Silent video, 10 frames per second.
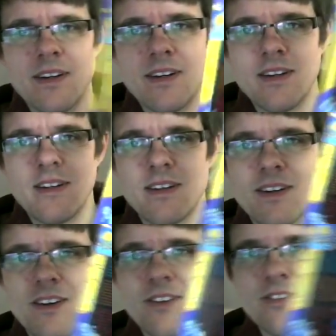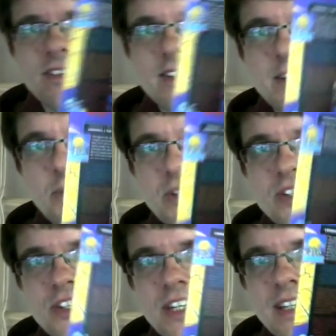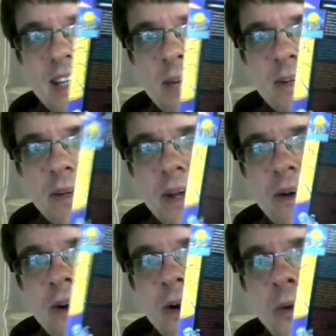I can't position it in the camera. Here we go.